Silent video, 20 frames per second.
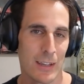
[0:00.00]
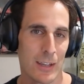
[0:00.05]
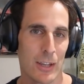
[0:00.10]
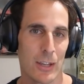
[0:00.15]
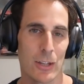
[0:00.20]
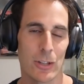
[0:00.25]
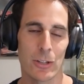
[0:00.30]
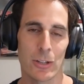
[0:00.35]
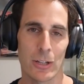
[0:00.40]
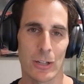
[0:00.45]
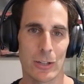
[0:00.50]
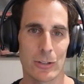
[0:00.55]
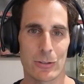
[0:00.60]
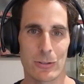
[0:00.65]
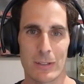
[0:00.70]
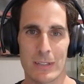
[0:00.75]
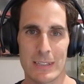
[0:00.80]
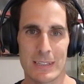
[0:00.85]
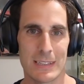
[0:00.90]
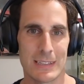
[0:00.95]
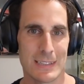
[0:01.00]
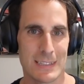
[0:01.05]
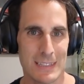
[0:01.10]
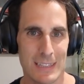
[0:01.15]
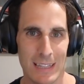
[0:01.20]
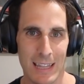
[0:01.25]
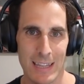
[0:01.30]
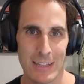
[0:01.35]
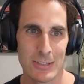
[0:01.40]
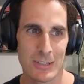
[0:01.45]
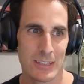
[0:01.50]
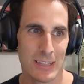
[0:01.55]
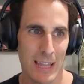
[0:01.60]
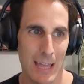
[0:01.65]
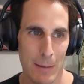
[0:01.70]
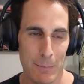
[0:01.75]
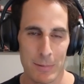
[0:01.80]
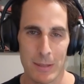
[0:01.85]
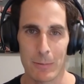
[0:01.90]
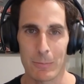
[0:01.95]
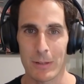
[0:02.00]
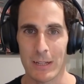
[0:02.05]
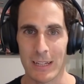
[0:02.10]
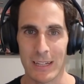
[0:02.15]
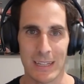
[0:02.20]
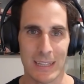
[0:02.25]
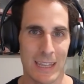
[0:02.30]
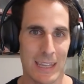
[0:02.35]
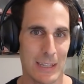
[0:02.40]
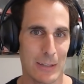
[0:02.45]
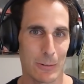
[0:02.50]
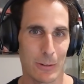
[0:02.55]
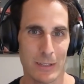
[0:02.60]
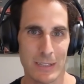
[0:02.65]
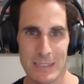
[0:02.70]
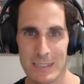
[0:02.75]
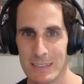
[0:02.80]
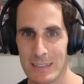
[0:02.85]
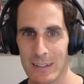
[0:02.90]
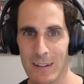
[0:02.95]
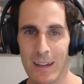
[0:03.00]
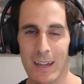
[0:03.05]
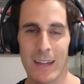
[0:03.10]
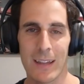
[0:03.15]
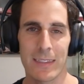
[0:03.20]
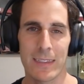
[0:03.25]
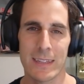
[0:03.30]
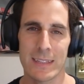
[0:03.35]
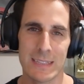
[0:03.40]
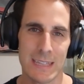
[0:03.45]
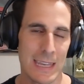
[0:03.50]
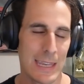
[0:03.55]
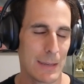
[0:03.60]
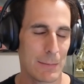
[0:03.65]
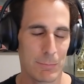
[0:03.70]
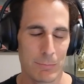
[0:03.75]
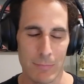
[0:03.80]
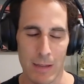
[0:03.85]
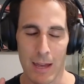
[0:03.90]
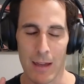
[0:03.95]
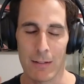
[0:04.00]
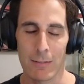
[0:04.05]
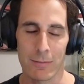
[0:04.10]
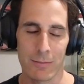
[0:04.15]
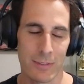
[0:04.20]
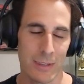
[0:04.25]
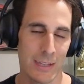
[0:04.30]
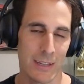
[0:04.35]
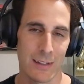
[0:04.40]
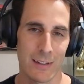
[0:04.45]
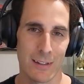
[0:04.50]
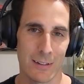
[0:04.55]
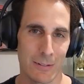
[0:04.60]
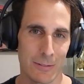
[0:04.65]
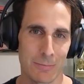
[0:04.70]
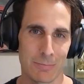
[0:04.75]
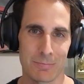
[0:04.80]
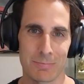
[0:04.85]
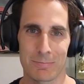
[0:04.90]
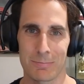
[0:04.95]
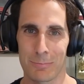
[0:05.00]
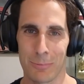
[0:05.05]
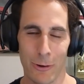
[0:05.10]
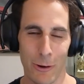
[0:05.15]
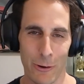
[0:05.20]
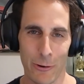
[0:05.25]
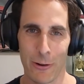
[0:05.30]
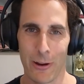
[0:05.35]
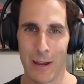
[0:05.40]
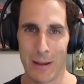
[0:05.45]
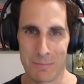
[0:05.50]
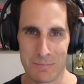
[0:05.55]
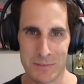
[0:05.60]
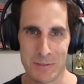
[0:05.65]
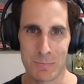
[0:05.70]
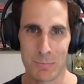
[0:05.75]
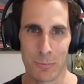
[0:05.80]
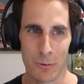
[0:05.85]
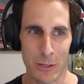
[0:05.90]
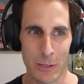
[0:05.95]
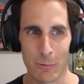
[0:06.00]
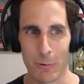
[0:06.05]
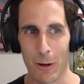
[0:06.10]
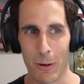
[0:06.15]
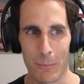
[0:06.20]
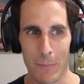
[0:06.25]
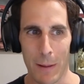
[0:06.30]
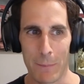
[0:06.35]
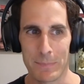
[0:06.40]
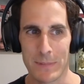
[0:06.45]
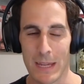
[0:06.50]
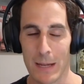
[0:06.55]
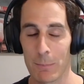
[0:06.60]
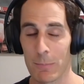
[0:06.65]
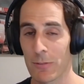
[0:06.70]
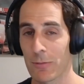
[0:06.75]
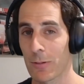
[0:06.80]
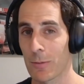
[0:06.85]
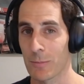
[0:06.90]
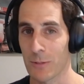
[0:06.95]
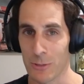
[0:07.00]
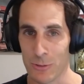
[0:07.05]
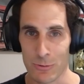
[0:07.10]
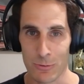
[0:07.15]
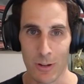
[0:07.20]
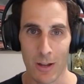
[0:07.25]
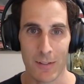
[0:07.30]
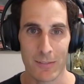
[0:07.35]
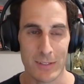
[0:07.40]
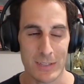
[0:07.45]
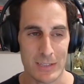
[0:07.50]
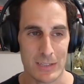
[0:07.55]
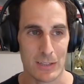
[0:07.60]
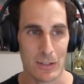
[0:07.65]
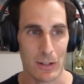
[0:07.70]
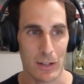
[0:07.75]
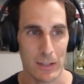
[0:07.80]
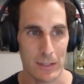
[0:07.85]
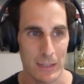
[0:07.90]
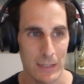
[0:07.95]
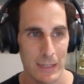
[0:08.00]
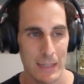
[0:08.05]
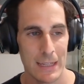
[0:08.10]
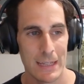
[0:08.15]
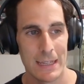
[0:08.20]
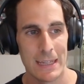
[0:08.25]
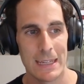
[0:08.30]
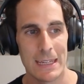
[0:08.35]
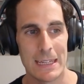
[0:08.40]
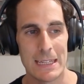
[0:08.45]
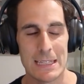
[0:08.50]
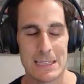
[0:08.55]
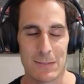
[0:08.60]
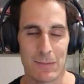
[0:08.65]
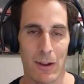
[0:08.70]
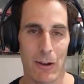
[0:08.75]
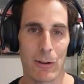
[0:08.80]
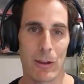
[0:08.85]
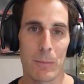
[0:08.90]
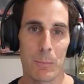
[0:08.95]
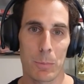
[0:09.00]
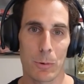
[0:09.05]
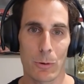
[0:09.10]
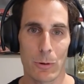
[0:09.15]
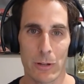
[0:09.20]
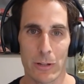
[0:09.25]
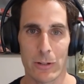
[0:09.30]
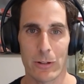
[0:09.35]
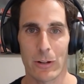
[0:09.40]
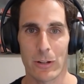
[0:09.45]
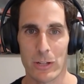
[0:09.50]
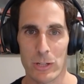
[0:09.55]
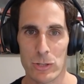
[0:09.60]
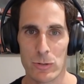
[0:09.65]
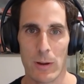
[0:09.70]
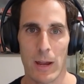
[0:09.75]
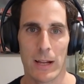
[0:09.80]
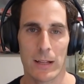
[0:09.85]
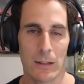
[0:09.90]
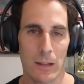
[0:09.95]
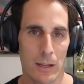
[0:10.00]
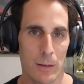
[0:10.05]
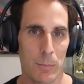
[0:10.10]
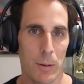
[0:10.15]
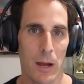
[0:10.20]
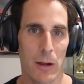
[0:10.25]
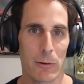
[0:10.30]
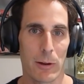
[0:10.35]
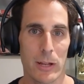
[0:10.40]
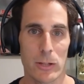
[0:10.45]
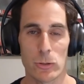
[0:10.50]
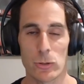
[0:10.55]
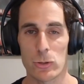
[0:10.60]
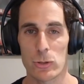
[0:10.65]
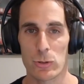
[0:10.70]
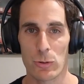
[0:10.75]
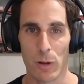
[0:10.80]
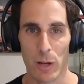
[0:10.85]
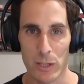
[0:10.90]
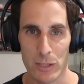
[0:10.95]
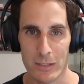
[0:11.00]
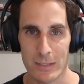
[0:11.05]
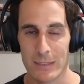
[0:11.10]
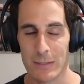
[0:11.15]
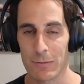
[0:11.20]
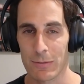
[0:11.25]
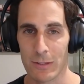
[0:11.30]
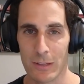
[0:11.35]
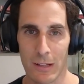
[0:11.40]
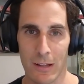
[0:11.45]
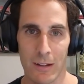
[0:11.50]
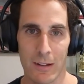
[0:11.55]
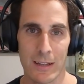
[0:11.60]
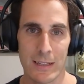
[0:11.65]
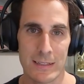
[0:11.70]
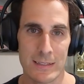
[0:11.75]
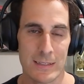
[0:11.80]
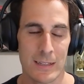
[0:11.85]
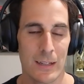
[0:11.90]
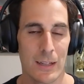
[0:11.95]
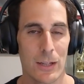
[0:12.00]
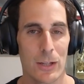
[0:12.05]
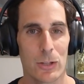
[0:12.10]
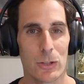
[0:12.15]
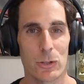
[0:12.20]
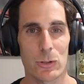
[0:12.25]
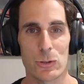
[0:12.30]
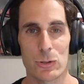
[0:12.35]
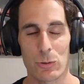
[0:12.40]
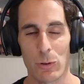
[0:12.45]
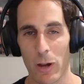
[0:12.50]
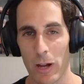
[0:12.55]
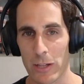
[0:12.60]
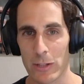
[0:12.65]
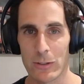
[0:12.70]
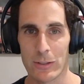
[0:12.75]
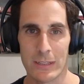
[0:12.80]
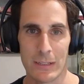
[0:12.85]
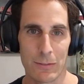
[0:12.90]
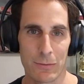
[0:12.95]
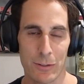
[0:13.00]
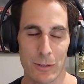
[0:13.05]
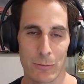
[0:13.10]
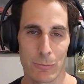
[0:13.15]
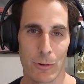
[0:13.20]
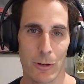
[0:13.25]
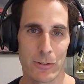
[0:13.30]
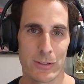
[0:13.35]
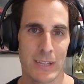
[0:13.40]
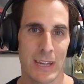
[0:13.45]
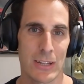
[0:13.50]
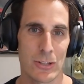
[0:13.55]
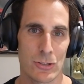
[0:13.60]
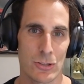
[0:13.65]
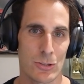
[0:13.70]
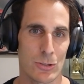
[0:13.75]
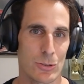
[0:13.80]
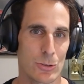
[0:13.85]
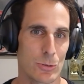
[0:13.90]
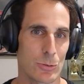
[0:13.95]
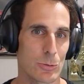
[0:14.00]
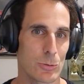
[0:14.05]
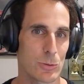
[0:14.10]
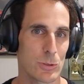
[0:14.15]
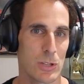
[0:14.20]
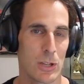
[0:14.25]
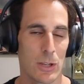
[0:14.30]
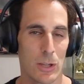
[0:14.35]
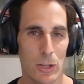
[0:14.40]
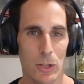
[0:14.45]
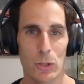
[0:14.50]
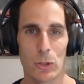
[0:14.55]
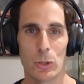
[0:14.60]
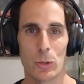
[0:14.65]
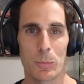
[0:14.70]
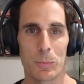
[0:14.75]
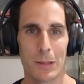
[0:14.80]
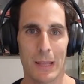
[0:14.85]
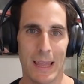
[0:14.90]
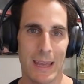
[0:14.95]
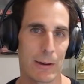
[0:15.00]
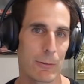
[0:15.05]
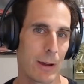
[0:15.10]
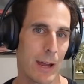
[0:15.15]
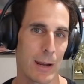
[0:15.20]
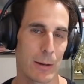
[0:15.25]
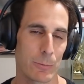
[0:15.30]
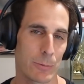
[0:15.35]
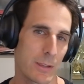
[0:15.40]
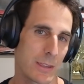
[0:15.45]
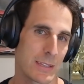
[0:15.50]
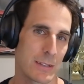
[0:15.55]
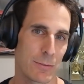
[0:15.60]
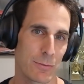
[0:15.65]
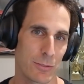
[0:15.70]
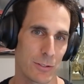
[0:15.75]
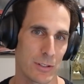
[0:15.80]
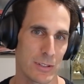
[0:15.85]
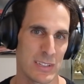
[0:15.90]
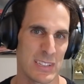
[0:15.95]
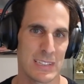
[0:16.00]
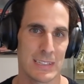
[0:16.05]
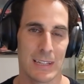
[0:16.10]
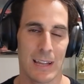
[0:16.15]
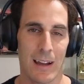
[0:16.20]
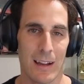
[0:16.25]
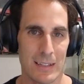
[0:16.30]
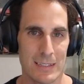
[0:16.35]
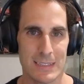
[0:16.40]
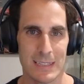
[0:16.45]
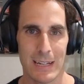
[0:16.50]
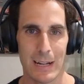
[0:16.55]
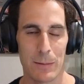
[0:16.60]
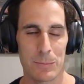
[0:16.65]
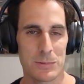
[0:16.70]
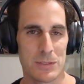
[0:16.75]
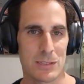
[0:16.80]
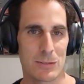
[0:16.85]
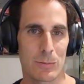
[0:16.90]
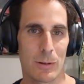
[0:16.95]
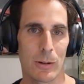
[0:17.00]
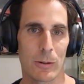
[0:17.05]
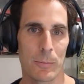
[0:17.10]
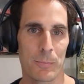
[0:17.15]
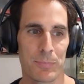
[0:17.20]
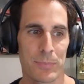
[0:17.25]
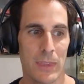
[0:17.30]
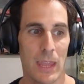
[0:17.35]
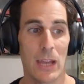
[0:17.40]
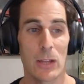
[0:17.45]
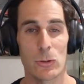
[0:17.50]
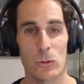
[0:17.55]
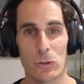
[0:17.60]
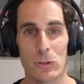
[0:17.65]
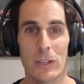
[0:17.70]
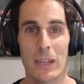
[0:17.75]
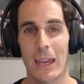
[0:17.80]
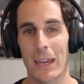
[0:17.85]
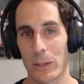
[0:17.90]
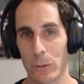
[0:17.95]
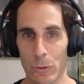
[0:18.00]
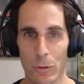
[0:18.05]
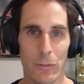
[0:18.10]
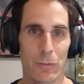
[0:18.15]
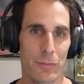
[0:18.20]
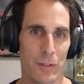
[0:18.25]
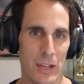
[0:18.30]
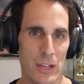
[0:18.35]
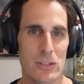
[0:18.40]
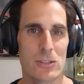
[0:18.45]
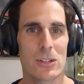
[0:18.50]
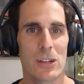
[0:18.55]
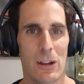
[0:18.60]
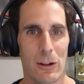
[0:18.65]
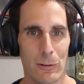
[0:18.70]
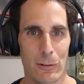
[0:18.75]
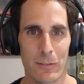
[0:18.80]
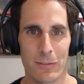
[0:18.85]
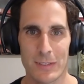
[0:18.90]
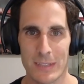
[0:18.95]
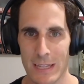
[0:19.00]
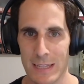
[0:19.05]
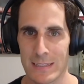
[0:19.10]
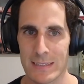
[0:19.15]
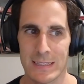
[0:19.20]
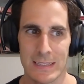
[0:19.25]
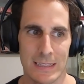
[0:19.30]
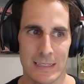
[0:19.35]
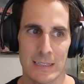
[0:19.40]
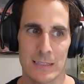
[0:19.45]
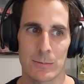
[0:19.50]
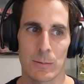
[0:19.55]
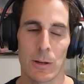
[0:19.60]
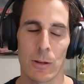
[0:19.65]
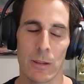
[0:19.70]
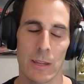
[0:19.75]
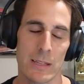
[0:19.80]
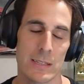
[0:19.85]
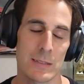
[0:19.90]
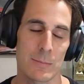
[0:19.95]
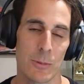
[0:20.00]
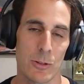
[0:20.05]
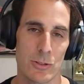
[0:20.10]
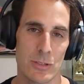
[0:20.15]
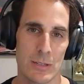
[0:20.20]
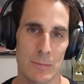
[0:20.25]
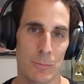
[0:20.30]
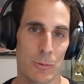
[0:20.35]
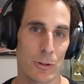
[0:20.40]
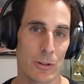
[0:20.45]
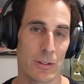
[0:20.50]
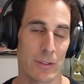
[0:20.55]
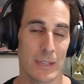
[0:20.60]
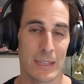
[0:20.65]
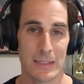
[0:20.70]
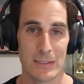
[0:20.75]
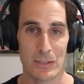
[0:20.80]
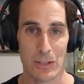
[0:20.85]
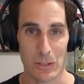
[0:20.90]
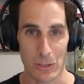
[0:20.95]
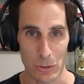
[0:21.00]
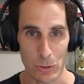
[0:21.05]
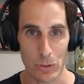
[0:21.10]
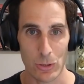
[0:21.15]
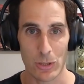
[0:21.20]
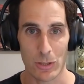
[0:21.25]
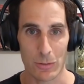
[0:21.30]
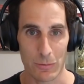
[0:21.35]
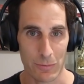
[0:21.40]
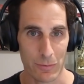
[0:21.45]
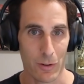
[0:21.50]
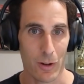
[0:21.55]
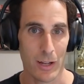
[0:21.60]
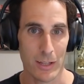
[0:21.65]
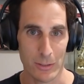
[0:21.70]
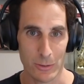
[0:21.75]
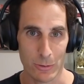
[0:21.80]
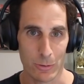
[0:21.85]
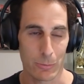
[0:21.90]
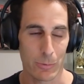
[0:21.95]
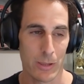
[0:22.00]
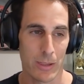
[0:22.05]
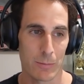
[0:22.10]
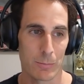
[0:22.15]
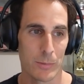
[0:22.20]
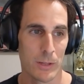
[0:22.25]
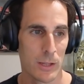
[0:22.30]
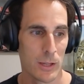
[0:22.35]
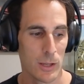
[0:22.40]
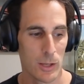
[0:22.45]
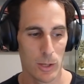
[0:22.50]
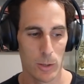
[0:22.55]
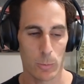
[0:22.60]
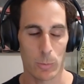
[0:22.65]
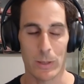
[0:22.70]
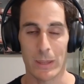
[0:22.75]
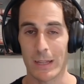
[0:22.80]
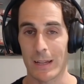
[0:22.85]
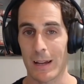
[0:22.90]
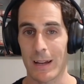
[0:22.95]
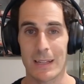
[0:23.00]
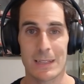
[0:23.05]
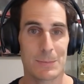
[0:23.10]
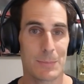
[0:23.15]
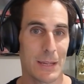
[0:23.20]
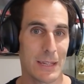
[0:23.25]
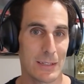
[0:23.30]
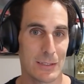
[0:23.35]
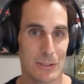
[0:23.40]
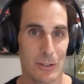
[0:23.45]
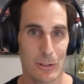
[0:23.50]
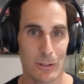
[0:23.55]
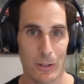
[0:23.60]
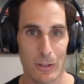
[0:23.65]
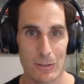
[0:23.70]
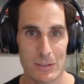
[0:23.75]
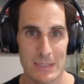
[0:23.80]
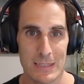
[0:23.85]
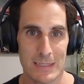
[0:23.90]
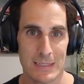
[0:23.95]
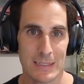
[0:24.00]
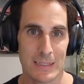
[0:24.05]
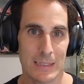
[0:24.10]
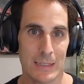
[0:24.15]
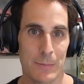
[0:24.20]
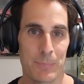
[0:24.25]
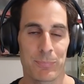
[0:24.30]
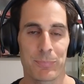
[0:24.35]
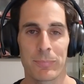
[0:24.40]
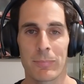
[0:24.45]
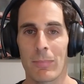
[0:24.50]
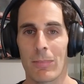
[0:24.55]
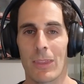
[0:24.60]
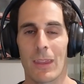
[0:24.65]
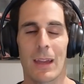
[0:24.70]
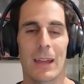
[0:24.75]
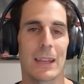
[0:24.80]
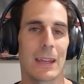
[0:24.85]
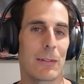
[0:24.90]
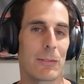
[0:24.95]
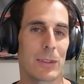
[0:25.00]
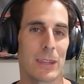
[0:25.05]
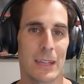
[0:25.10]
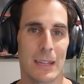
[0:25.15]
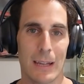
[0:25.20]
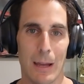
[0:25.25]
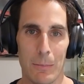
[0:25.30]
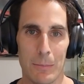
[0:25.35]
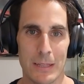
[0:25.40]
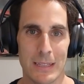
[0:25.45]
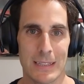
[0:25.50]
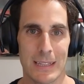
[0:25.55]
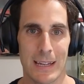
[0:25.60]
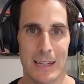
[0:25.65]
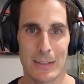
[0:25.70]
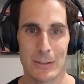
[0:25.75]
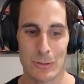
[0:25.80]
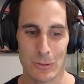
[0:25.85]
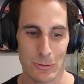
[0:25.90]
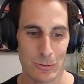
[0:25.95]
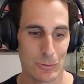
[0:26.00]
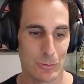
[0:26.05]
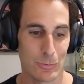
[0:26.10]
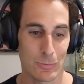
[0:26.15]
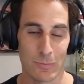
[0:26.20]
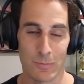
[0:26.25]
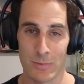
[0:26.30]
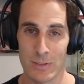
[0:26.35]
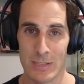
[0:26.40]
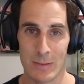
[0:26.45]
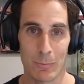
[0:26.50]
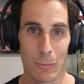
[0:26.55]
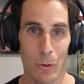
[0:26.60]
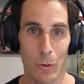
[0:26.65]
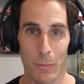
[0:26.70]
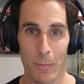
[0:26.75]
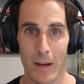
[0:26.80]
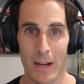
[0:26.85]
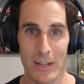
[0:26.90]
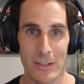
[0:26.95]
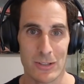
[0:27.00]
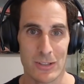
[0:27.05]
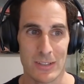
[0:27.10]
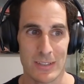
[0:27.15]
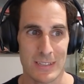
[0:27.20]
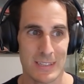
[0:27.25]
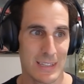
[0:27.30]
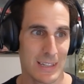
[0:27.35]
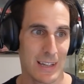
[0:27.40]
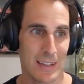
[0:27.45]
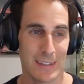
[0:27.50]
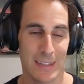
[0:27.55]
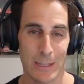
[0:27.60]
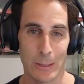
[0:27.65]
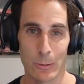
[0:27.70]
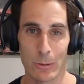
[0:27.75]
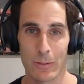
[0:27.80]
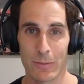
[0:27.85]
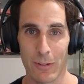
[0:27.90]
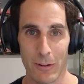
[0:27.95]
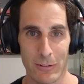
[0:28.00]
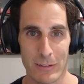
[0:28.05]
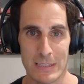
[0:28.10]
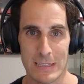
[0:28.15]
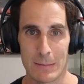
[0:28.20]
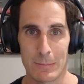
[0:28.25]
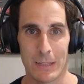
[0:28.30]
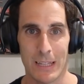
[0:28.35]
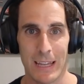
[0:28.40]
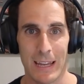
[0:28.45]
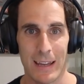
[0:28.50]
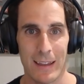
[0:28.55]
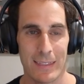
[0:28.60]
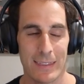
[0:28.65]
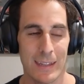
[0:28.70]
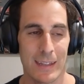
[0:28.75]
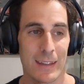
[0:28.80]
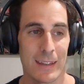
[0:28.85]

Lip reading: You're going to do this installation lap. Then we're going to get you on this tire. The team have their programs pretty well mapped out. But from the driver's side, it's very important on a track like Bahrain. You try your different lines, you try your different rotation tools, you play around with different car setups as well, and you get your fair share of testing as well. That's the most important thing, so that you can find your rhythm. With the cars being so close this year and everything coming down to small margins, they look very similar out there.